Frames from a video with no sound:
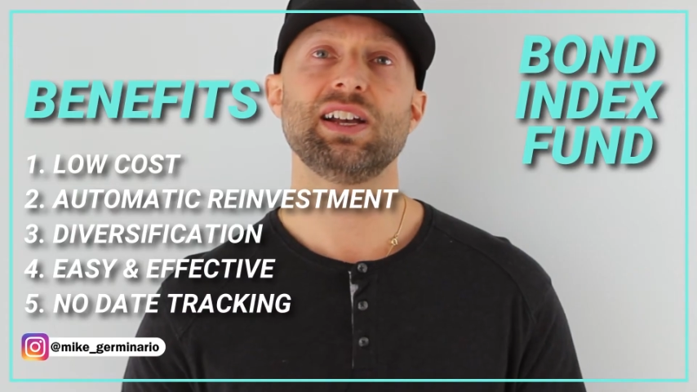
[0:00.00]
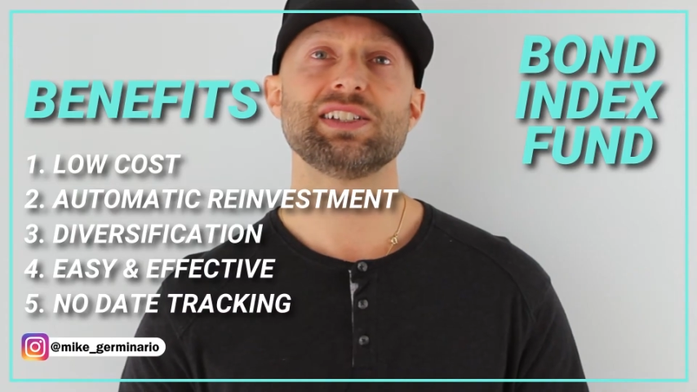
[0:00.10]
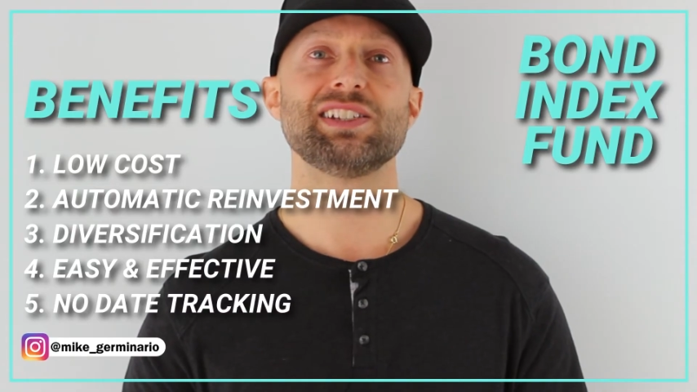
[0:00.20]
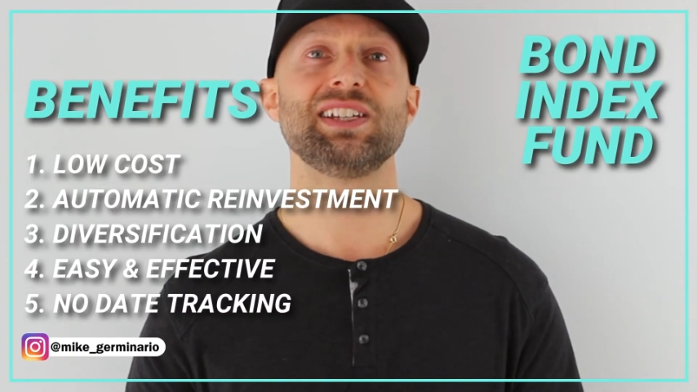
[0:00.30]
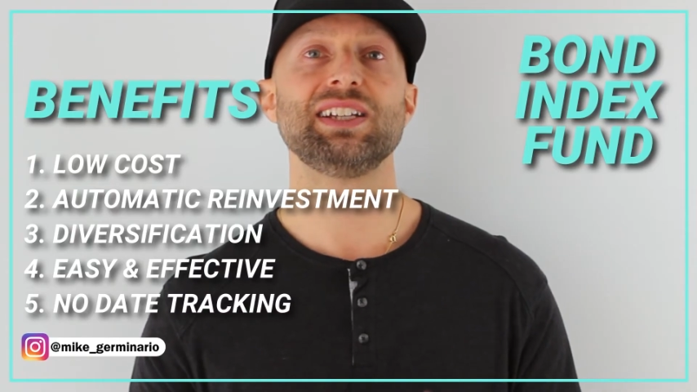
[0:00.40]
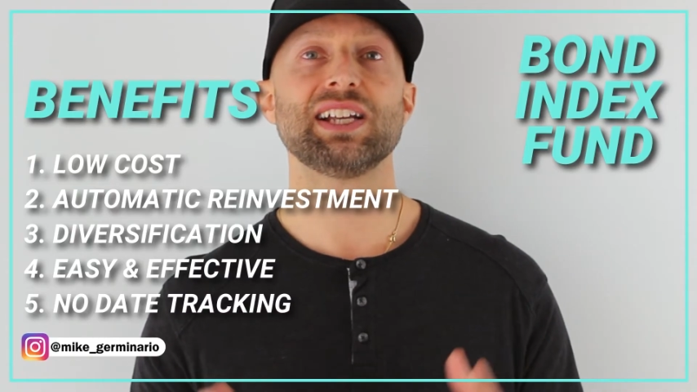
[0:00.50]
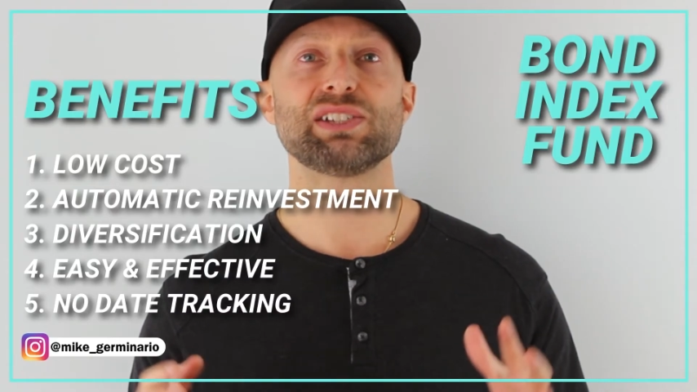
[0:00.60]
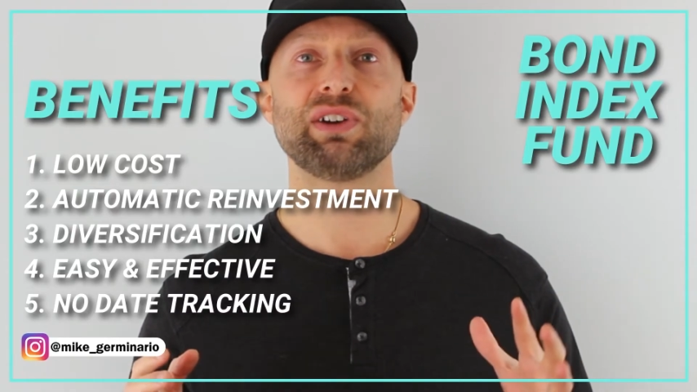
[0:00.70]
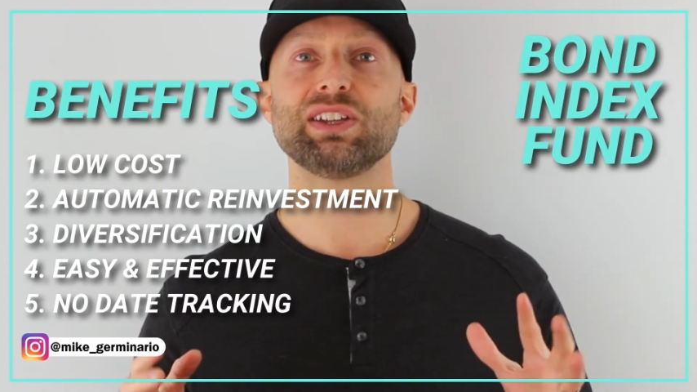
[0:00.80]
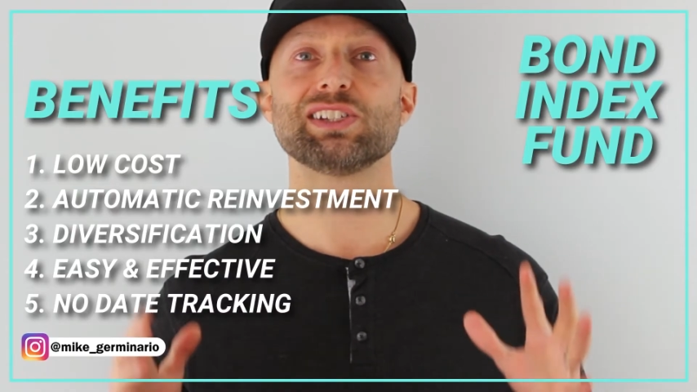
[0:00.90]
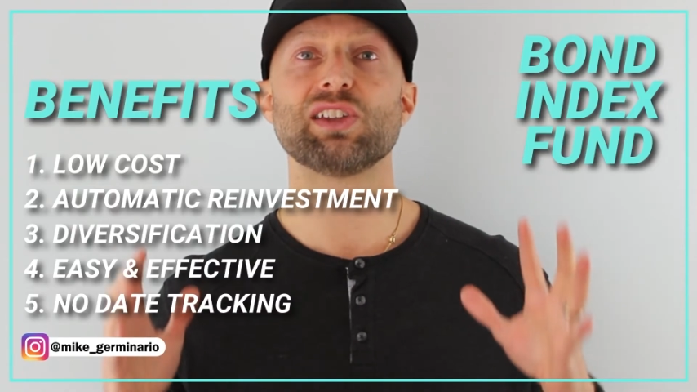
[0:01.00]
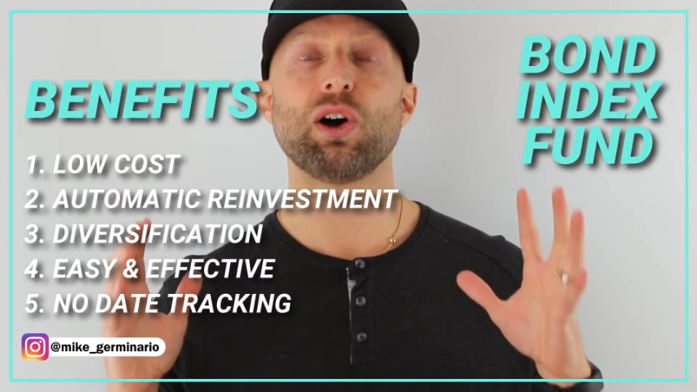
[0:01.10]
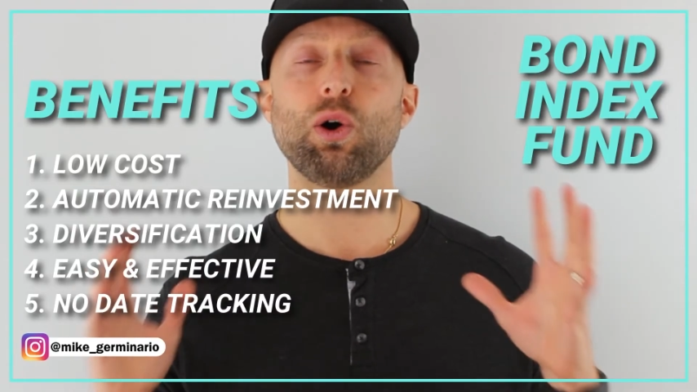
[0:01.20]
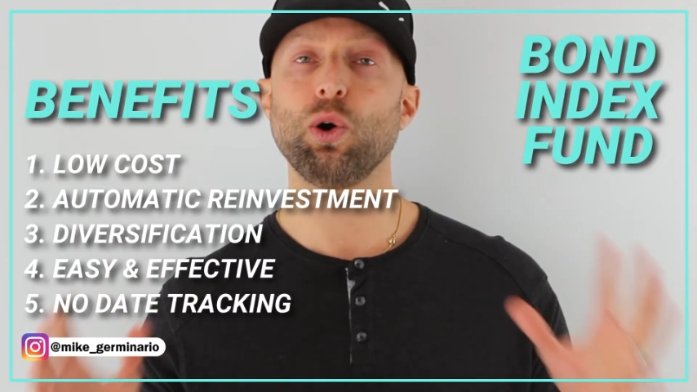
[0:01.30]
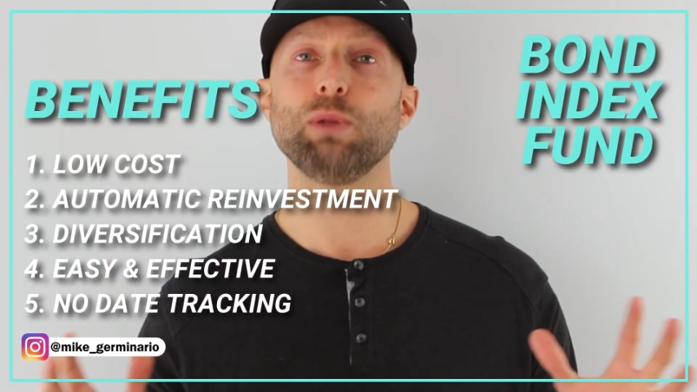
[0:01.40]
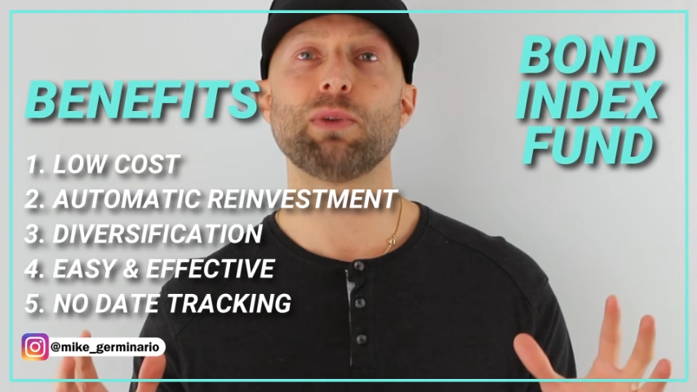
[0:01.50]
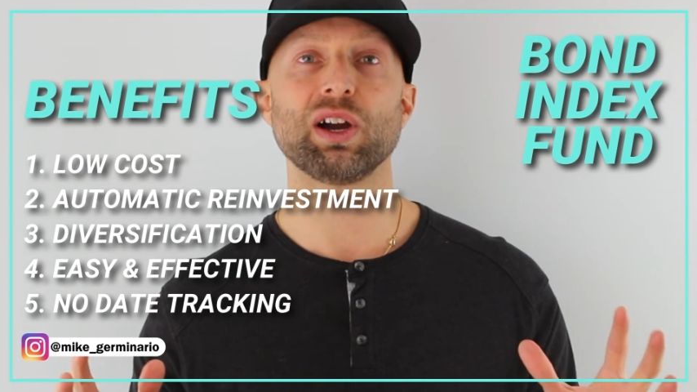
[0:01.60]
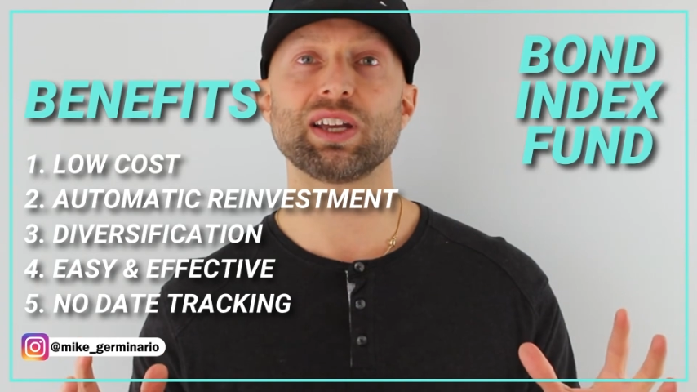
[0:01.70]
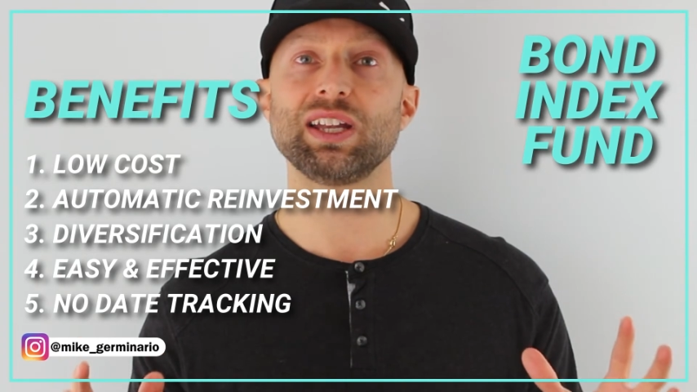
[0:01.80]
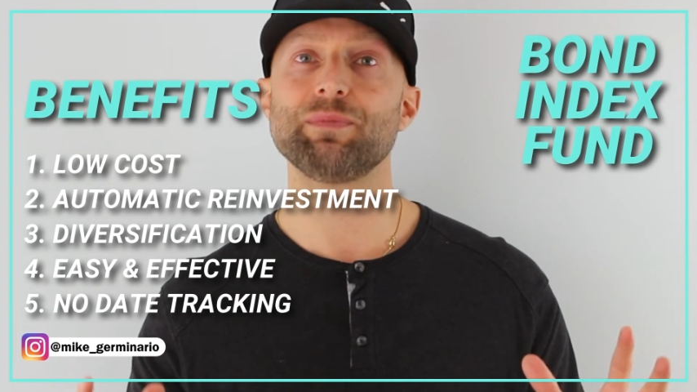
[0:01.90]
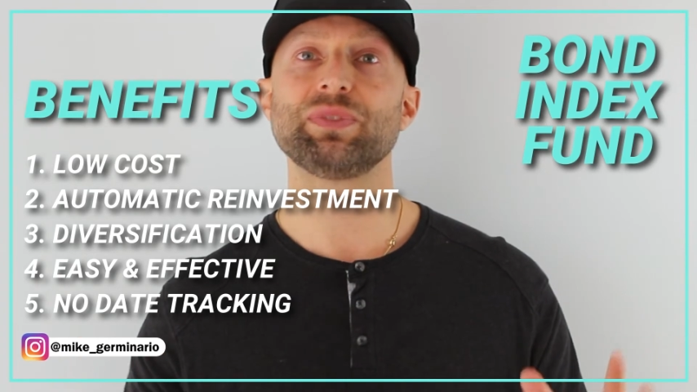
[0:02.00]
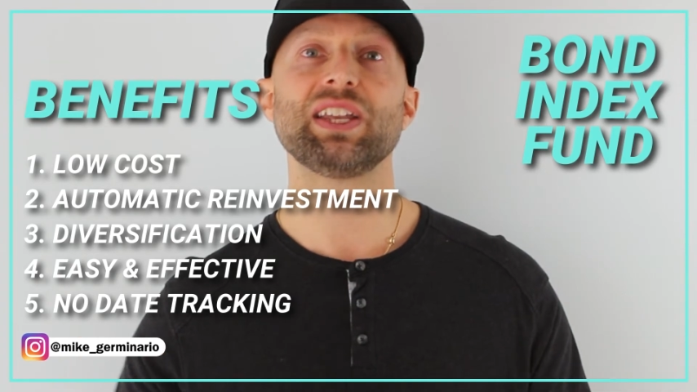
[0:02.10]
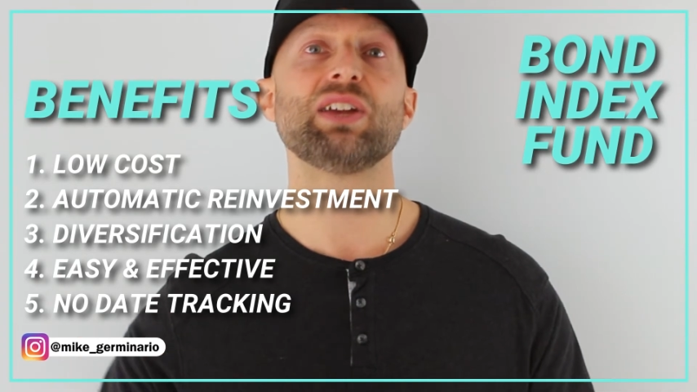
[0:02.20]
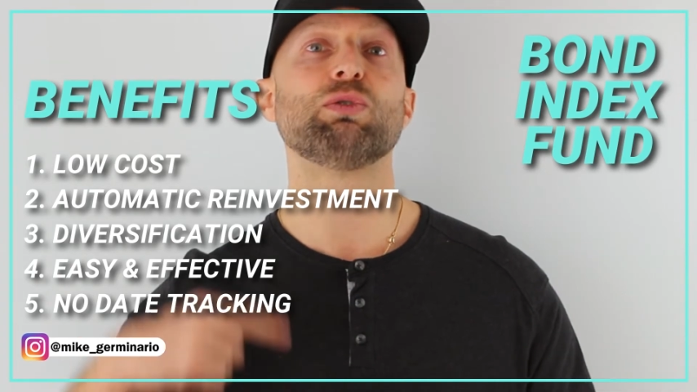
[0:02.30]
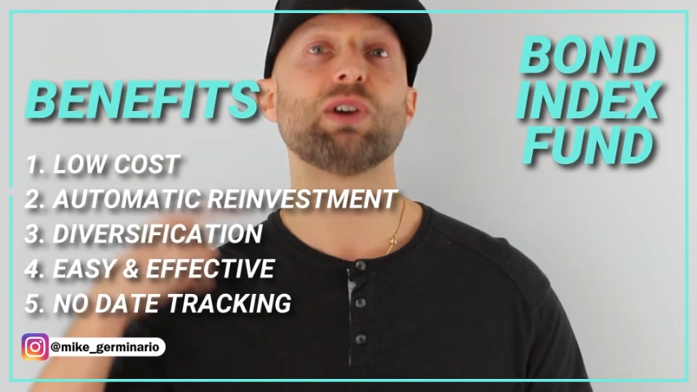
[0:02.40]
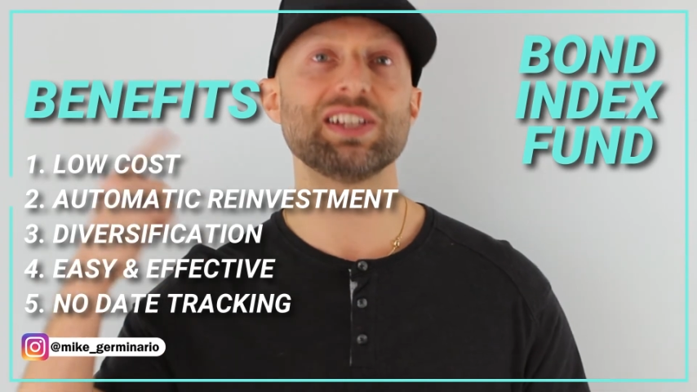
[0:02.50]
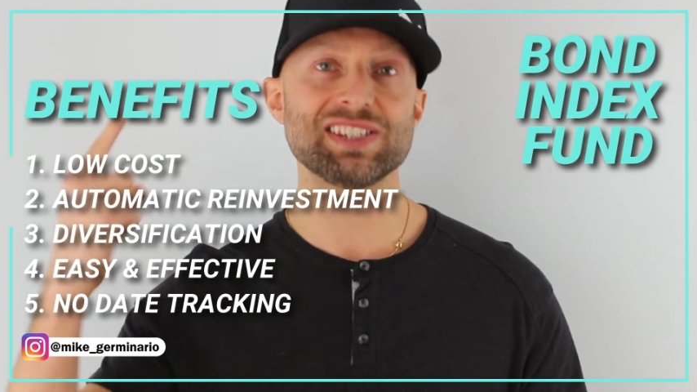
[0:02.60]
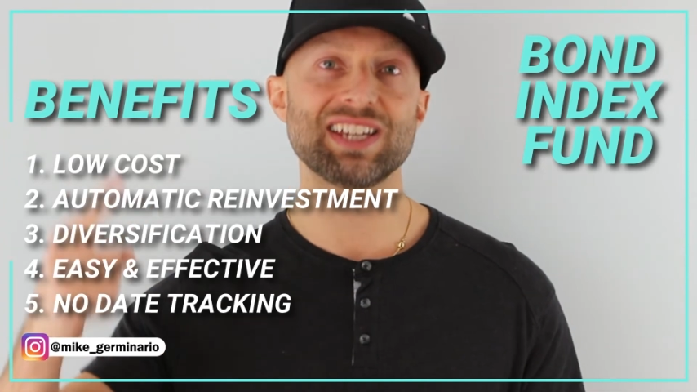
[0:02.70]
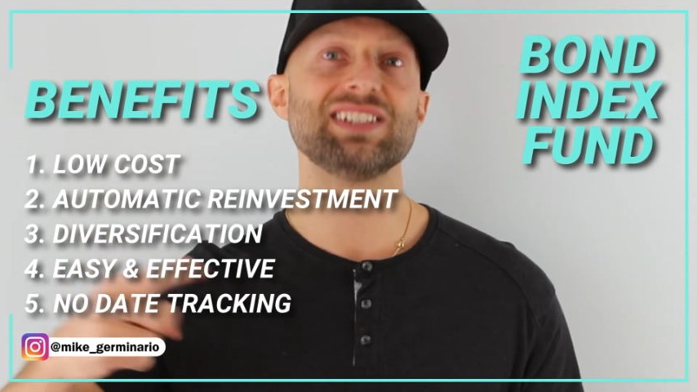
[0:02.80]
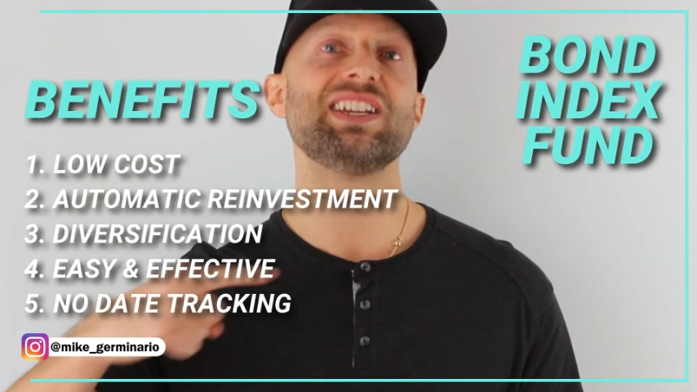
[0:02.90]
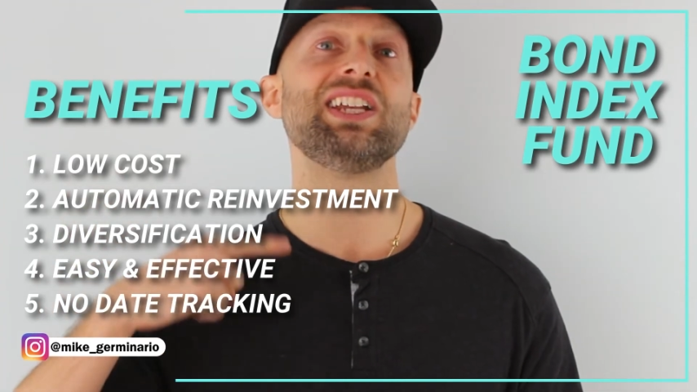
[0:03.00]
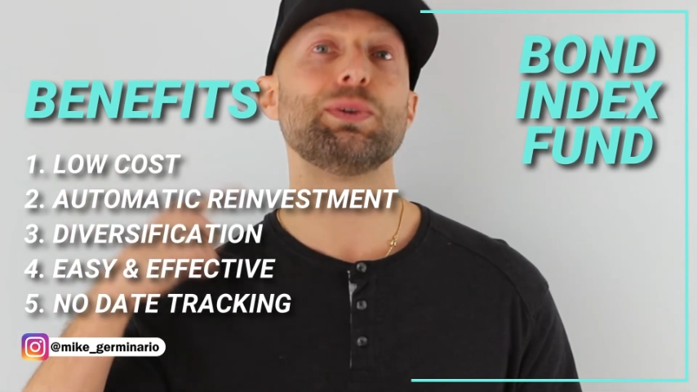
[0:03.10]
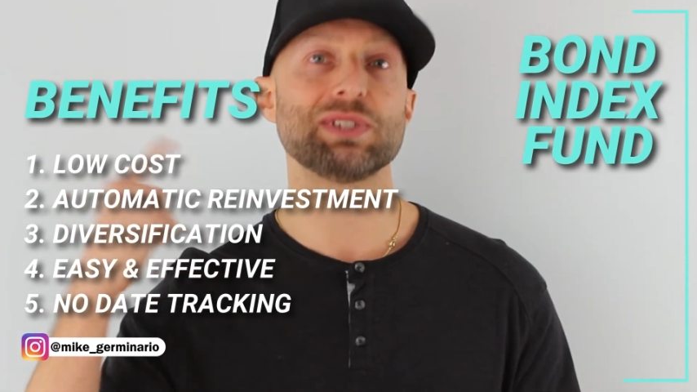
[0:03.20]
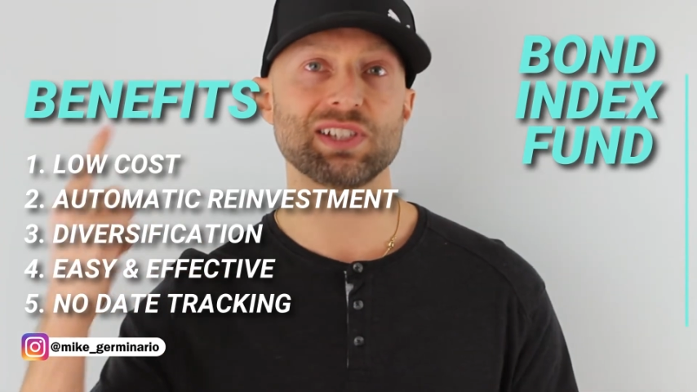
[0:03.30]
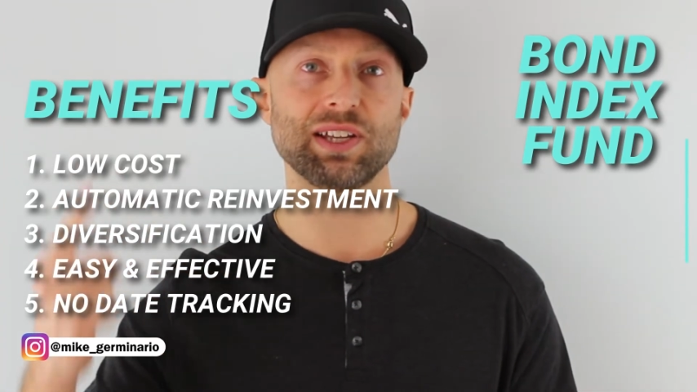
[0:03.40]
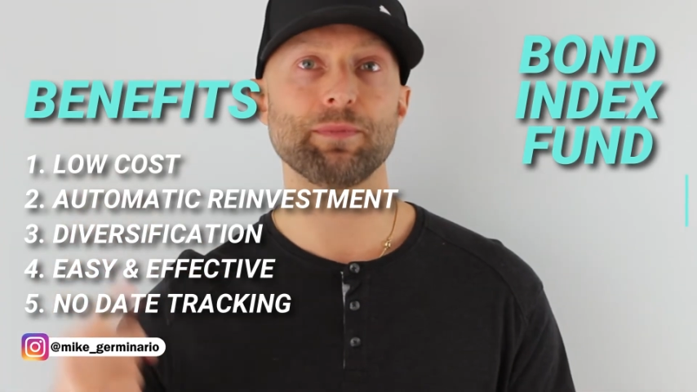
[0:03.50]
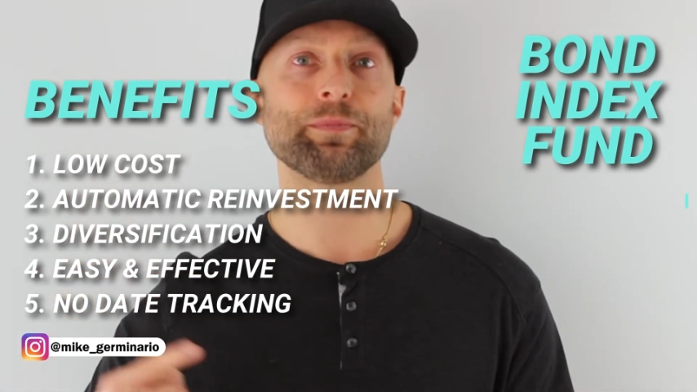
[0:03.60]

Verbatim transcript: Since the index fund is the whole market, it runs continuously.